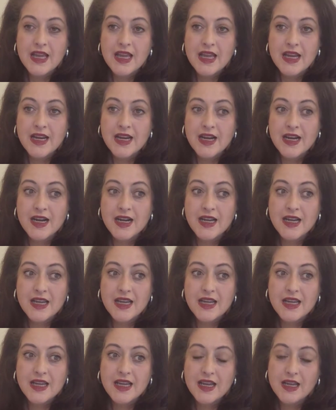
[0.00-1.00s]
And
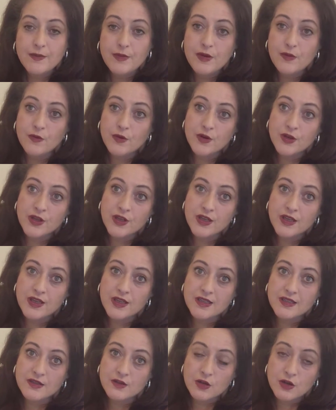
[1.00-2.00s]
I had been working
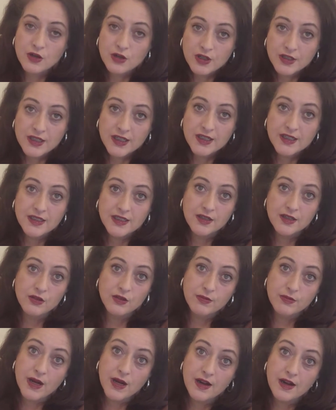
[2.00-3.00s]
as an architect in
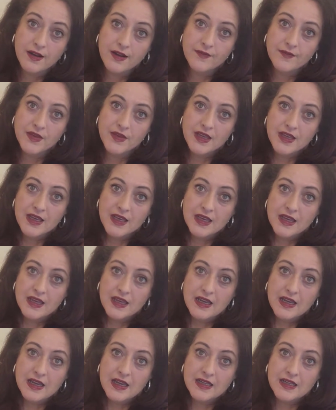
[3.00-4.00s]
Dubai,
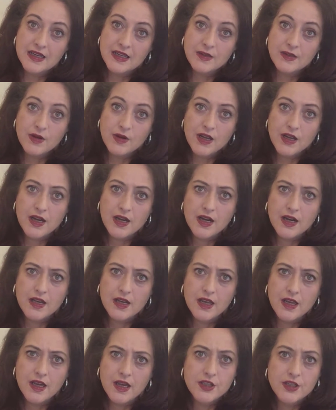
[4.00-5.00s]
and in that way
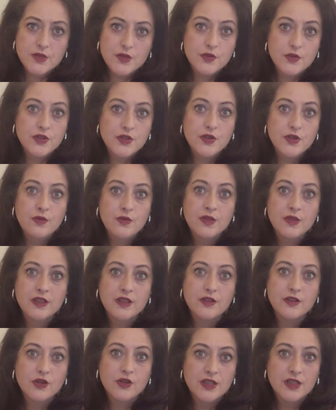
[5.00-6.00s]
I just presumed that
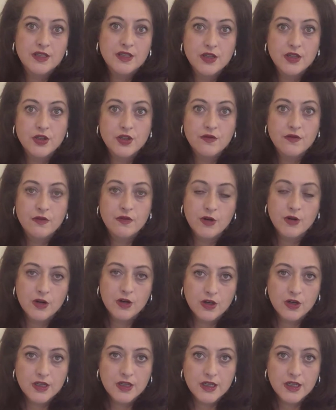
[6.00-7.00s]
the transition from
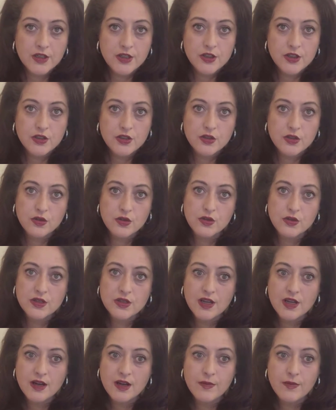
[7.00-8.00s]
architecture to
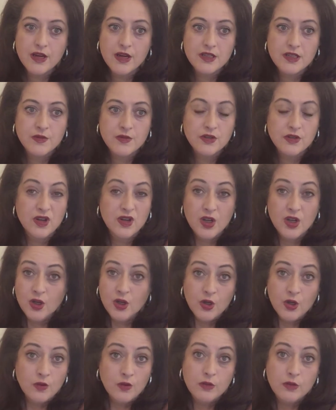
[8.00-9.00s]
design management
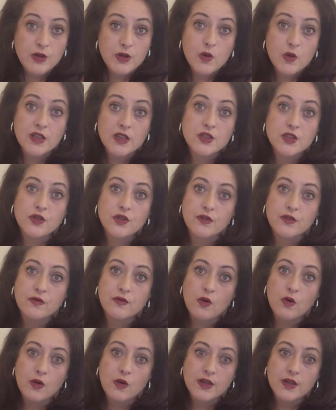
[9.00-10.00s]
would be quite
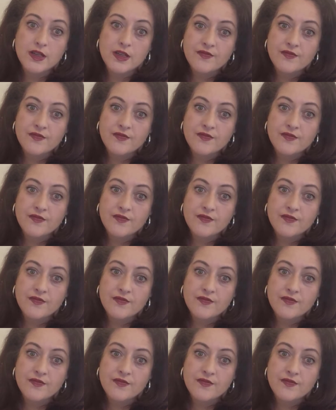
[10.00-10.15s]
straightforward.